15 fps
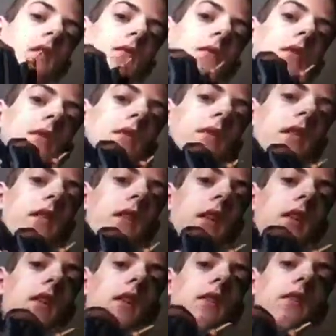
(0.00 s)
reaches out like
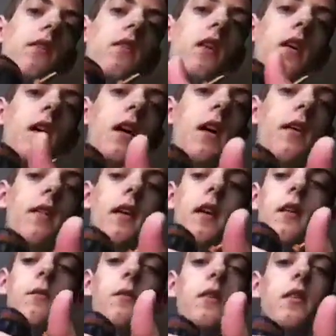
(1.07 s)
this, and
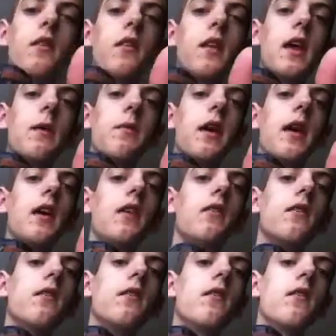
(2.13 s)
then when the name
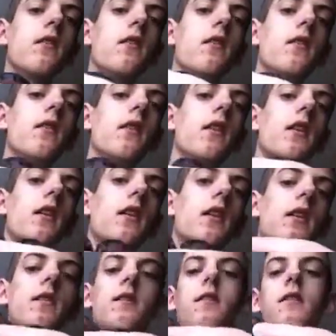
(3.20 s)
ends,
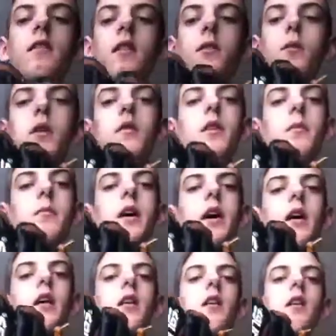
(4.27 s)
gets the single welting
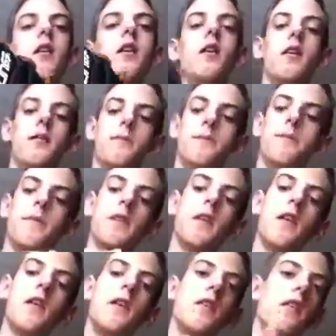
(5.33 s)
back. Then
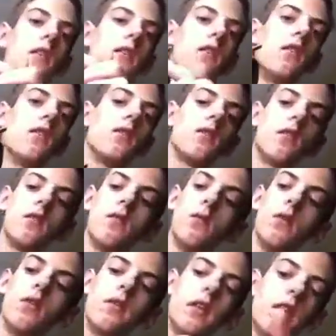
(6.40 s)
single
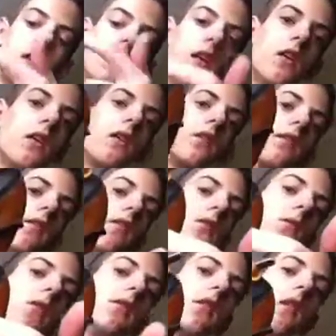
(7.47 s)
welting here,
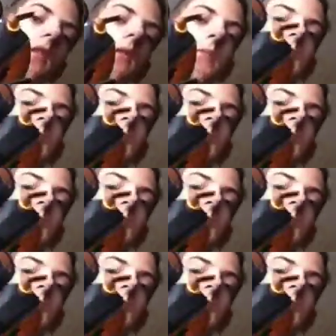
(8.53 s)
single welting on